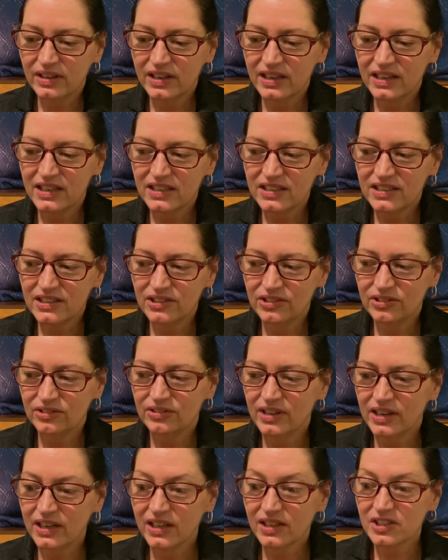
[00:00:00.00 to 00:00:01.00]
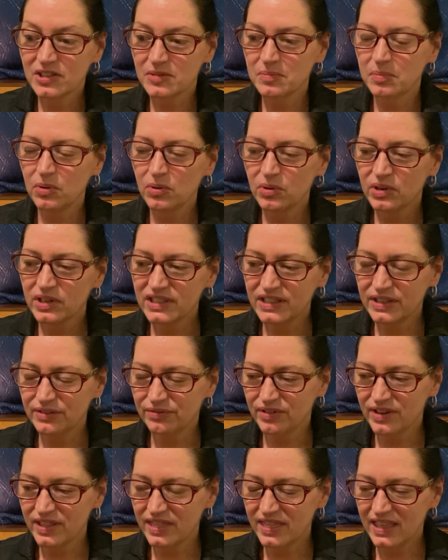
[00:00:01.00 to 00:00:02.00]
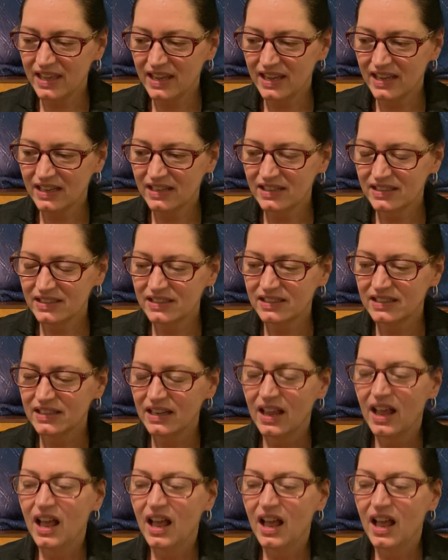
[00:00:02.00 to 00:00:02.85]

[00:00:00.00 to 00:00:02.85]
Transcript: into and explored different things.